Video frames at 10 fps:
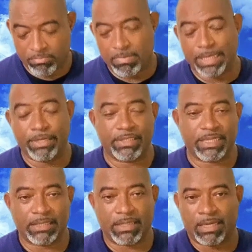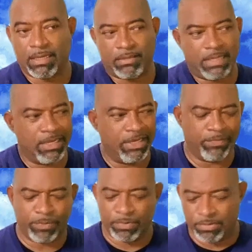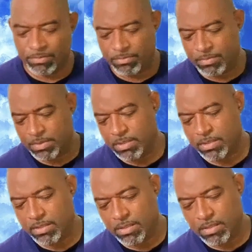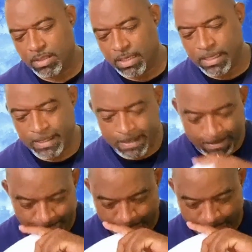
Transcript: And you set a thing in your phone. Blah,